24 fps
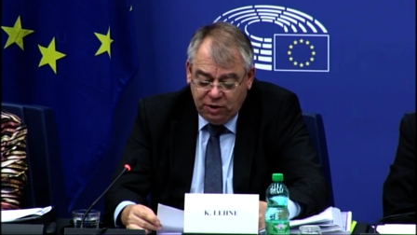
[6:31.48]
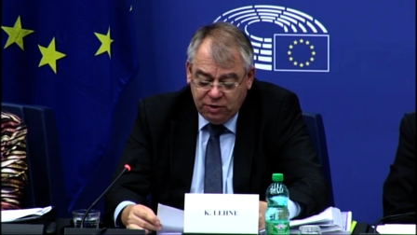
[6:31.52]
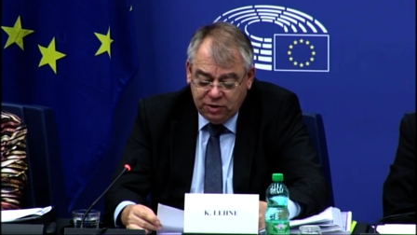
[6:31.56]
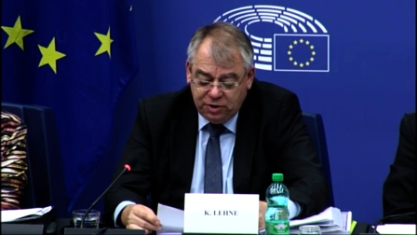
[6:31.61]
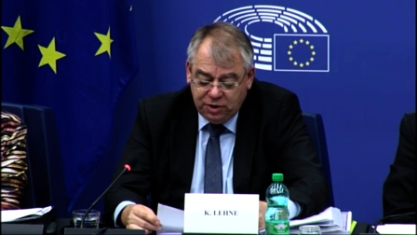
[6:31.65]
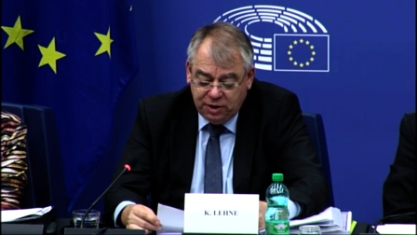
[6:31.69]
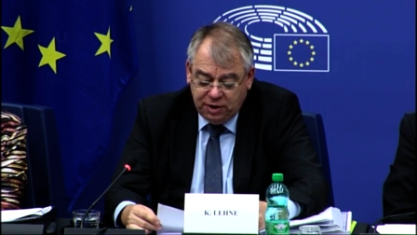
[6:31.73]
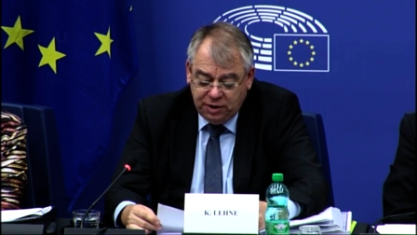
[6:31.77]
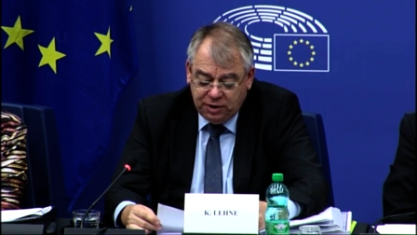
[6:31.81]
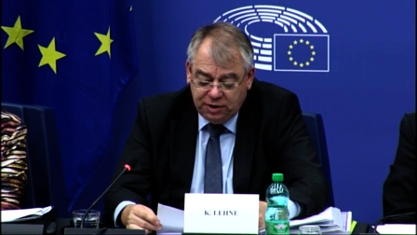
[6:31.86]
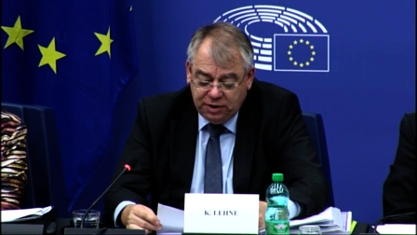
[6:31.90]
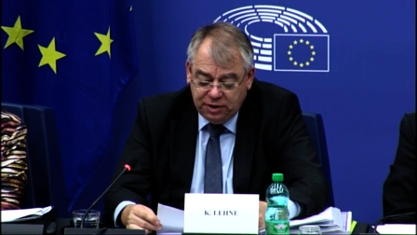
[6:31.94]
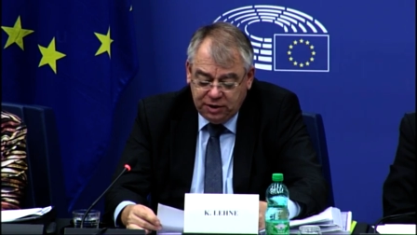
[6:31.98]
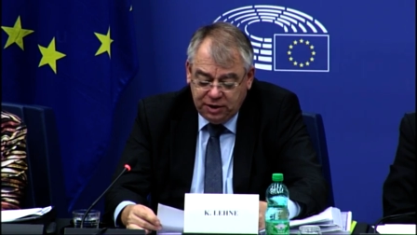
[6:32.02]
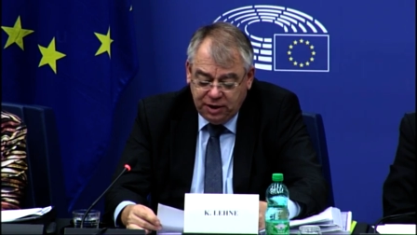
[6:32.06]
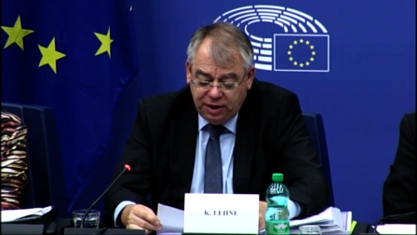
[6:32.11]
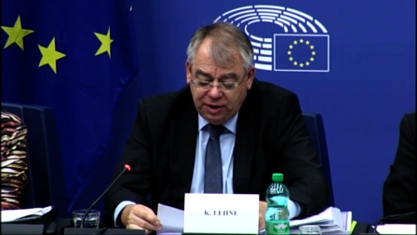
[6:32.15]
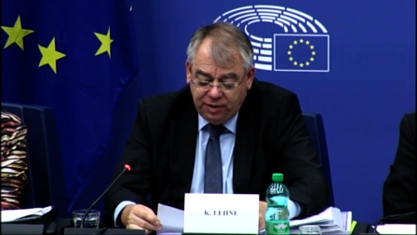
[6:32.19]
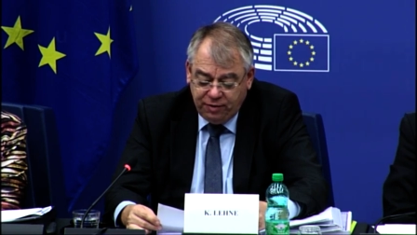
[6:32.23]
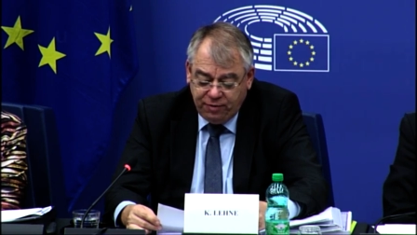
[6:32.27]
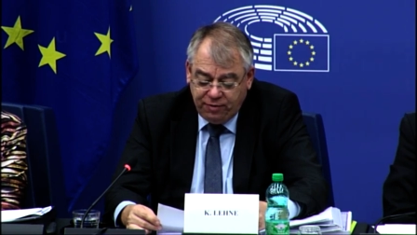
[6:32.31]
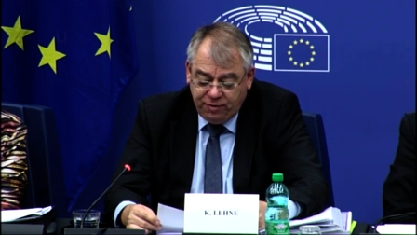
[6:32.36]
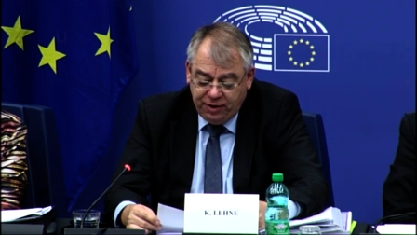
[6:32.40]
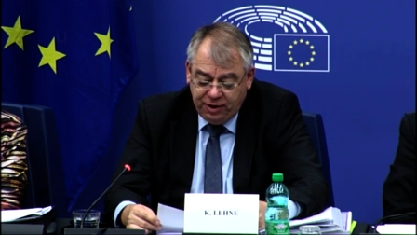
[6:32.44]
then
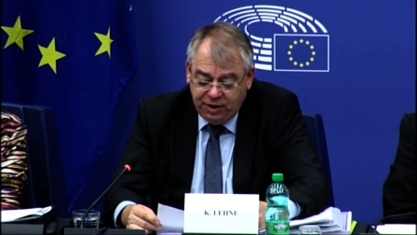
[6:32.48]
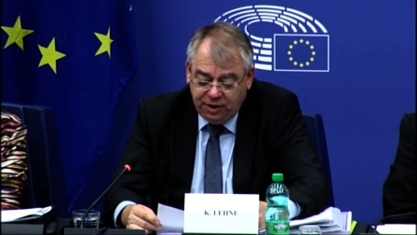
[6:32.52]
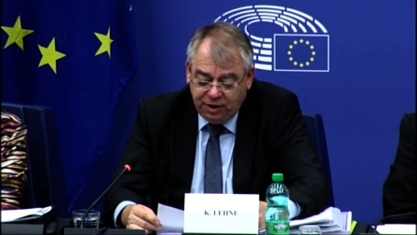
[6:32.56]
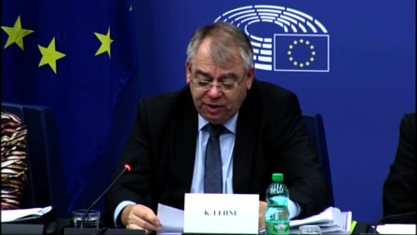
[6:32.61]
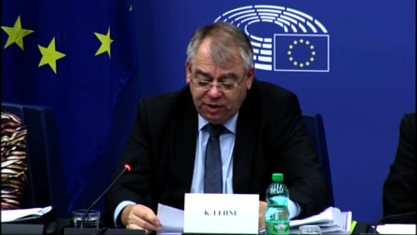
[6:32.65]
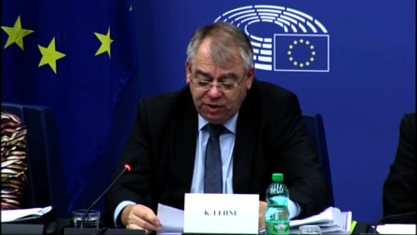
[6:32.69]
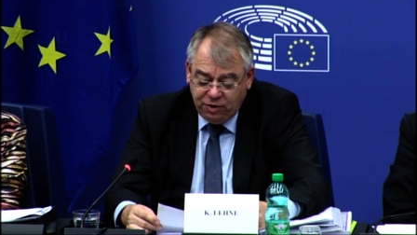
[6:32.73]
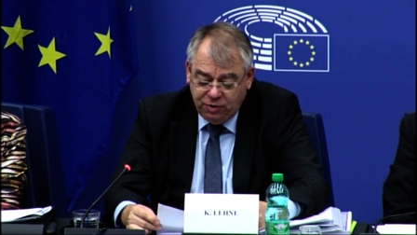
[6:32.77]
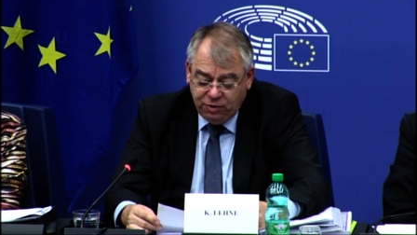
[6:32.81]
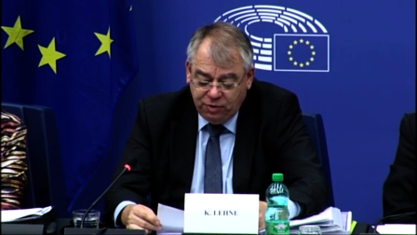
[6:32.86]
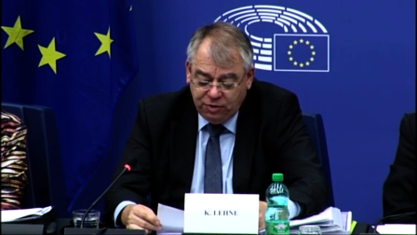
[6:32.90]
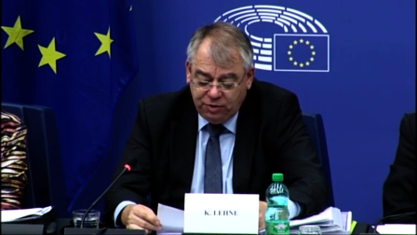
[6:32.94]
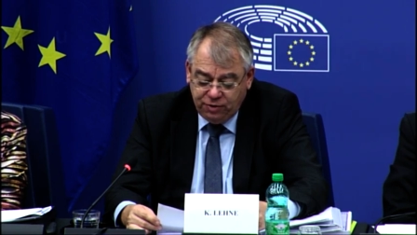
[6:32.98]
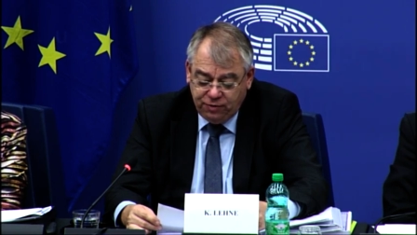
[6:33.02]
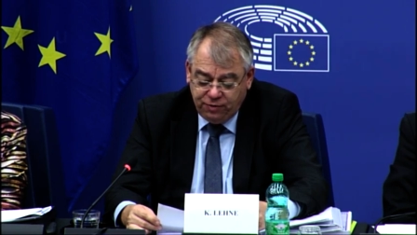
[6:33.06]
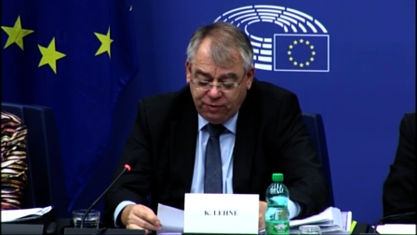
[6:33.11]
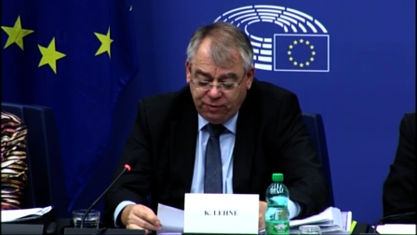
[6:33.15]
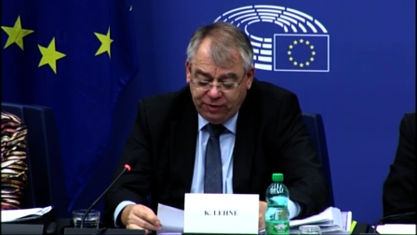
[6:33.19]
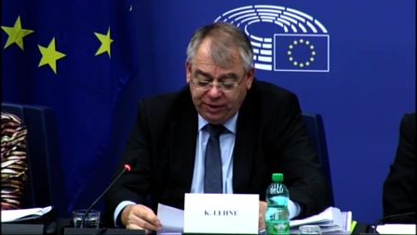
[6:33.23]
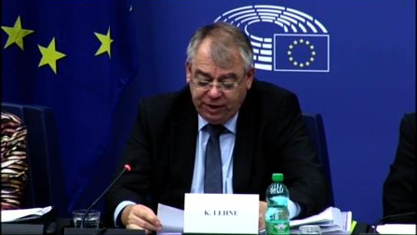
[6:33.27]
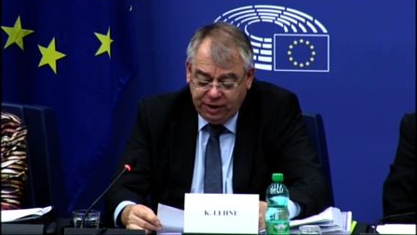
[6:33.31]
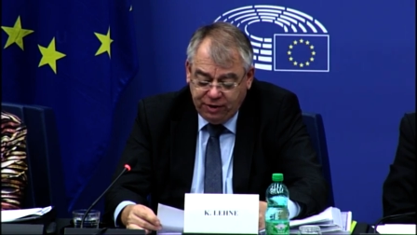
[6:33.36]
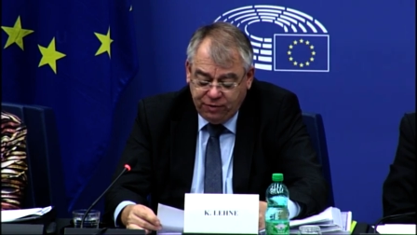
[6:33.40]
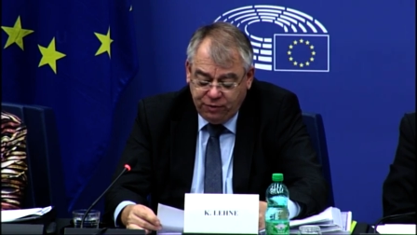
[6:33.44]
an even larger
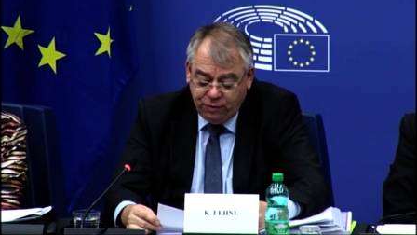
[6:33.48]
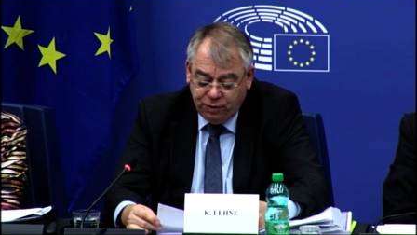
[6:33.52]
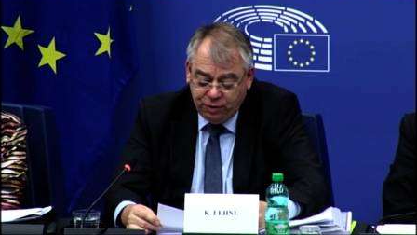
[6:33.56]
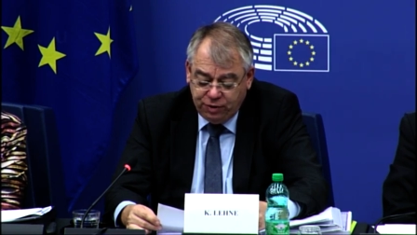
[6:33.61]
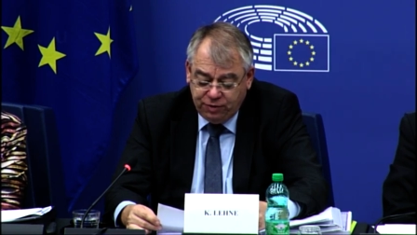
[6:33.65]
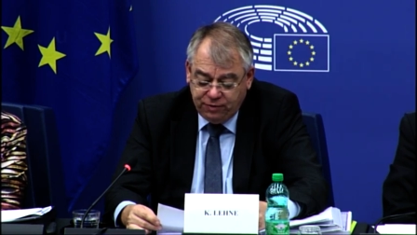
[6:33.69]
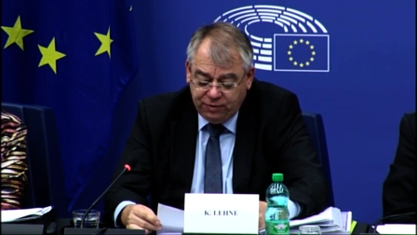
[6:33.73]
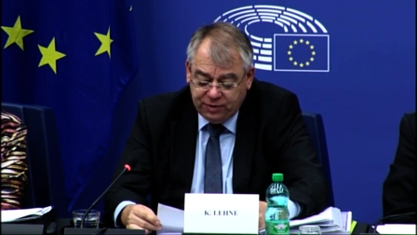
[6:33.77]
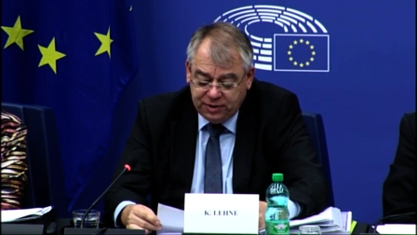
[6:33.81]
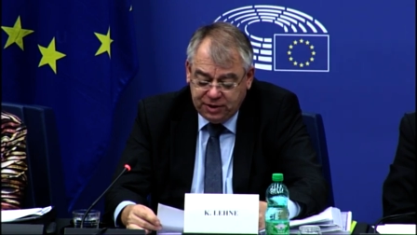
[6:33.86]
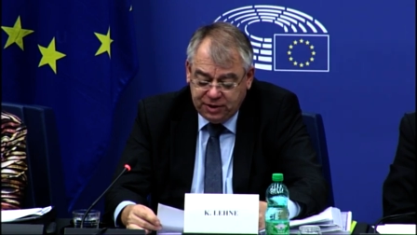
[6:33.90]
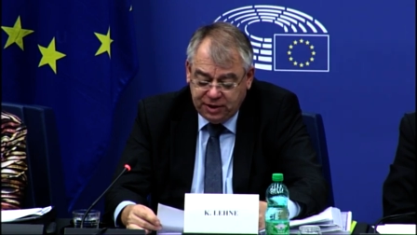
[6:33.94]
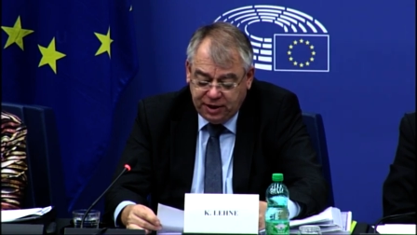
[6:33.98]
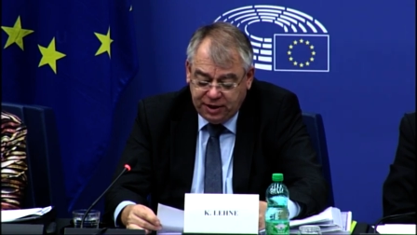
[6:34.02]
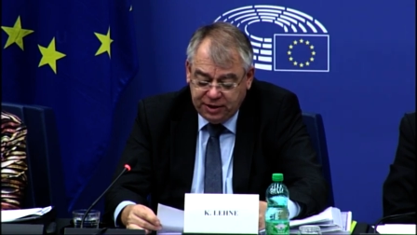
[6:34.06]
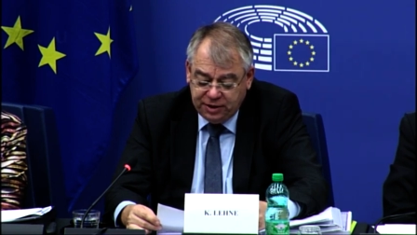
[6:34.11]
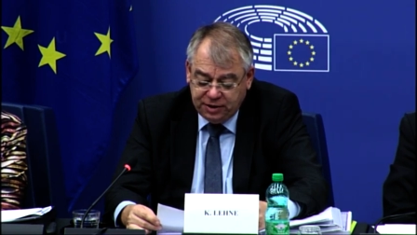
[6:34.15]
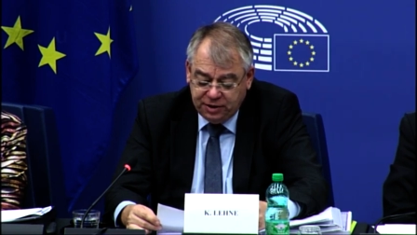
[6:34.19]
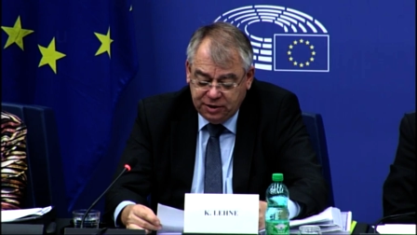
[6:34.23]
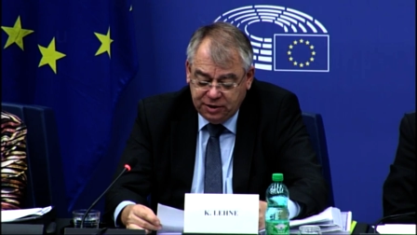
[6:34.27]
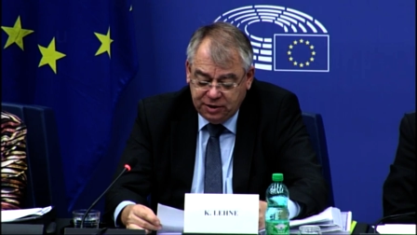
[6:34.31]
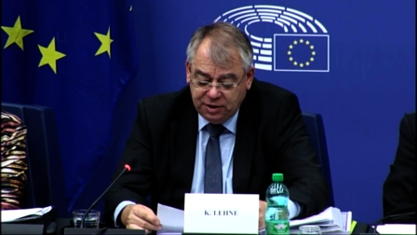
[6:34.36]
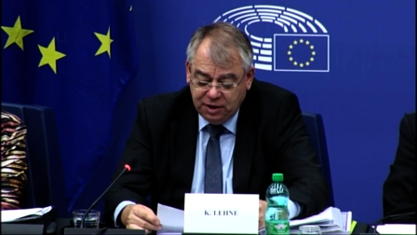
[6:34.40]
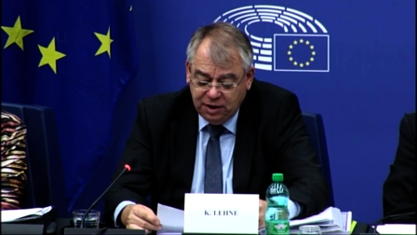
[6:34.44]
proportion of the E
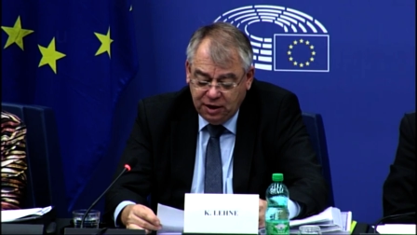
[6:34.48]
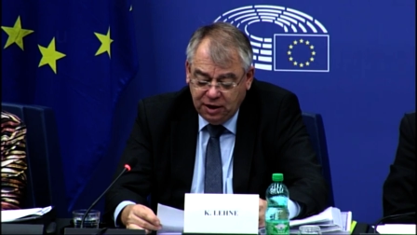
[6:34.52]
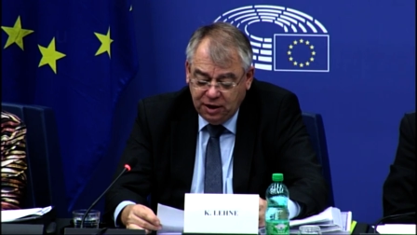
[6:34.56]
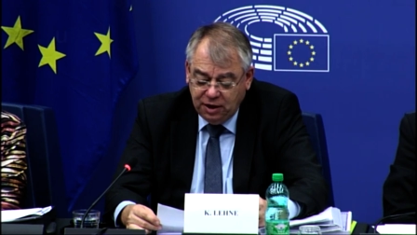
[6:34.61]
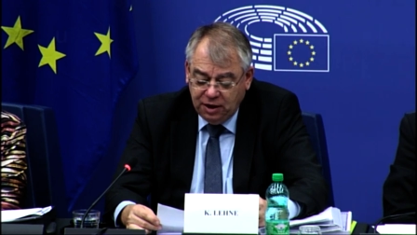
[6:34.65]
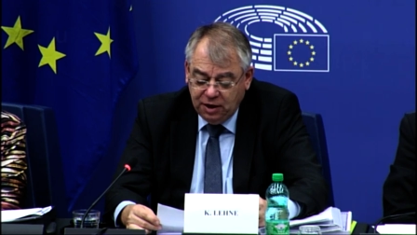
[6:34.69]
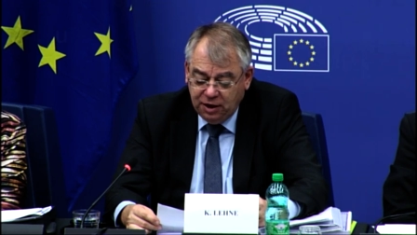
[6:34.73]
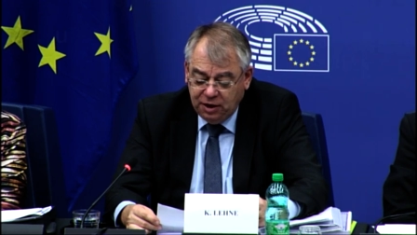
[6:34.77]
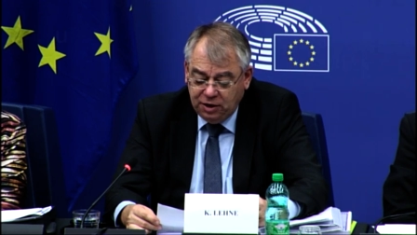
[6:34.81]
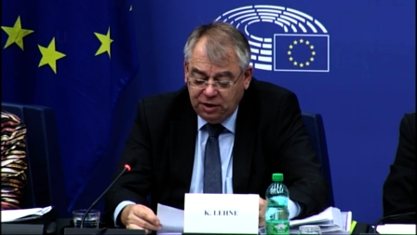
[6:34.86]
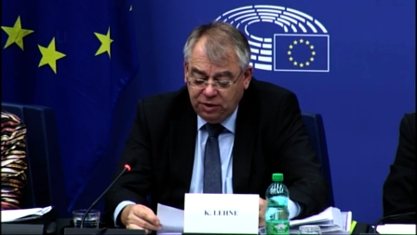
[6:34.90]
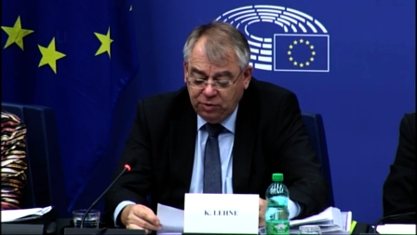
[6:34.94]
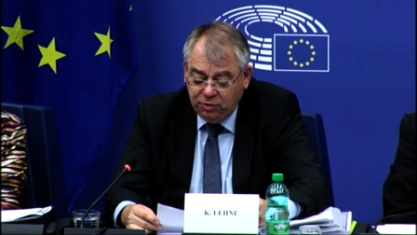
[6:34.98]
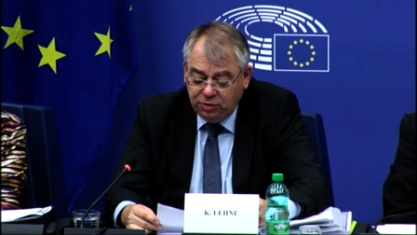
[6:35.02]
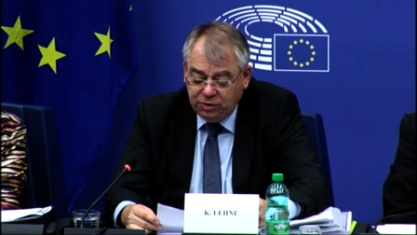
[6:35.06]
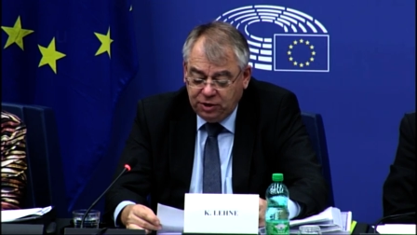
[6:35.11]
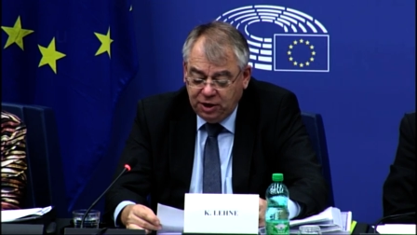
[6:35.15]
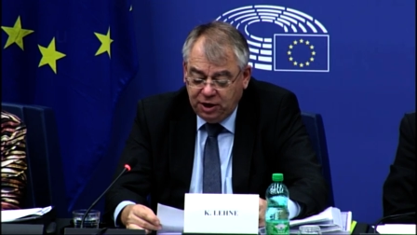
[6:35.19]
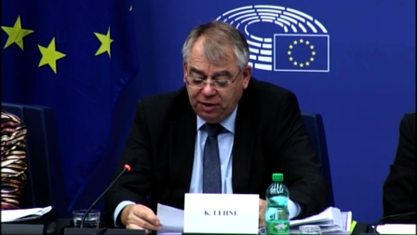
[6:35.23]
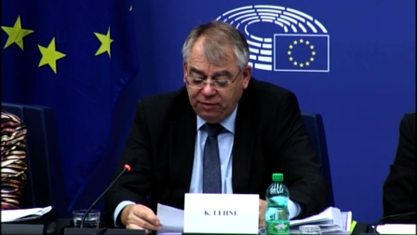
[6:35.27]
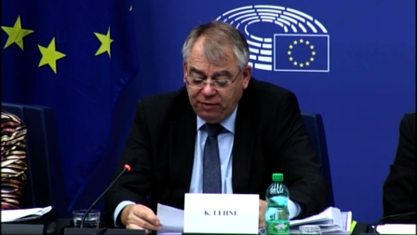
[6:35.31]
U budget would